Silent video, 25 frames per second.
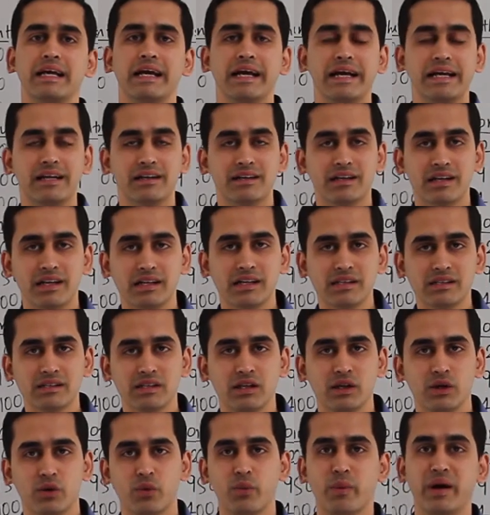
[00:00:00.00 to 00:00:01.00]
interest
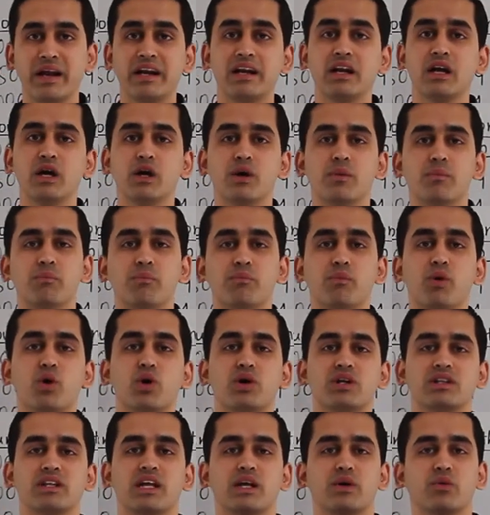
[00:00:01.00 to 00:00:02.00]
when more
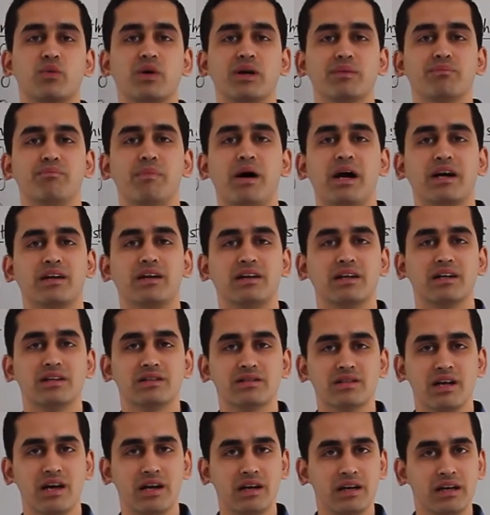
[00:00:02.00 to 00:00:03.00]
than one partners
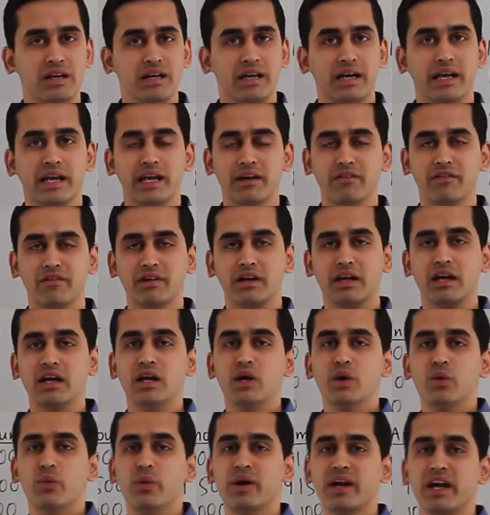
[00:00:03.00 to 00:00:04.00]
are given.
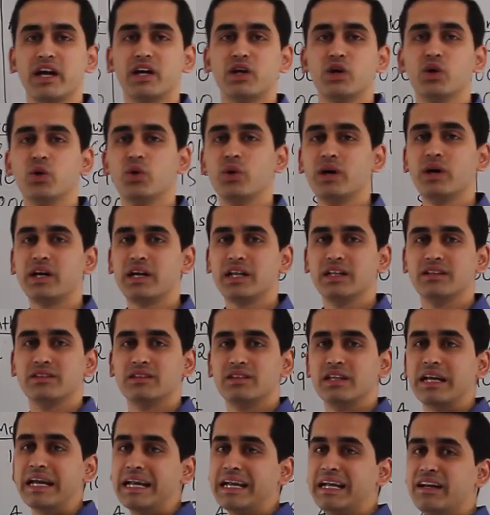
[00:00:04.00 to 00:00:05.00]
We can do it in
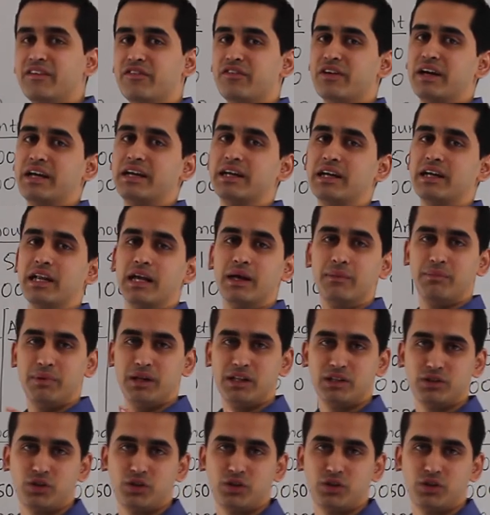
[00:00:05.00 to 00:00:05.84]
3 different tables